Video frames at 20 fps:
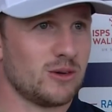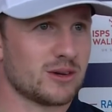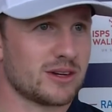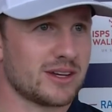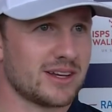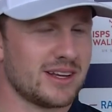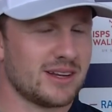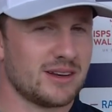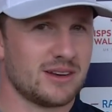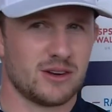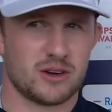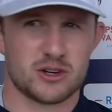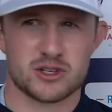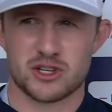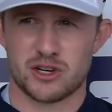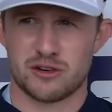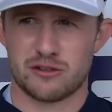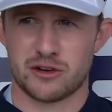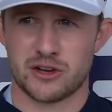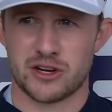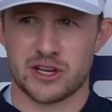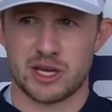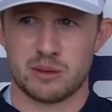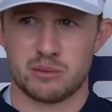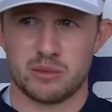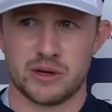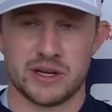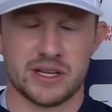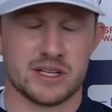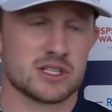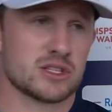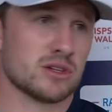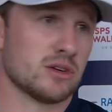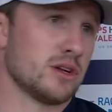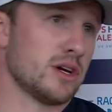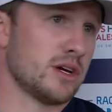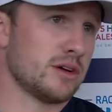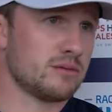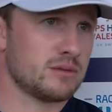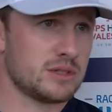We're kind of not sure if we're going to get playing, so
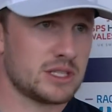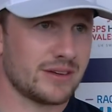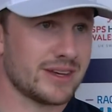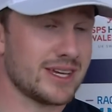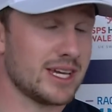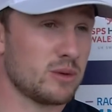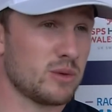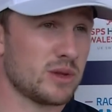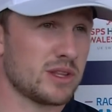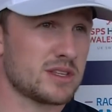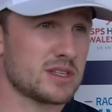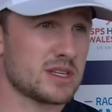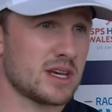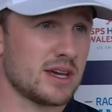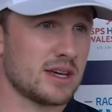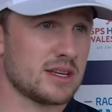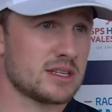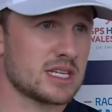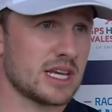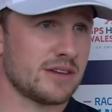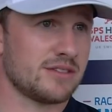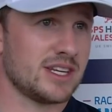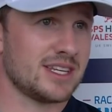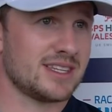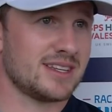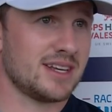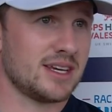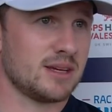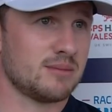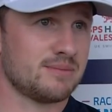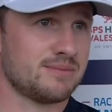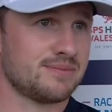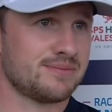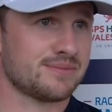no, delighted with 70 today.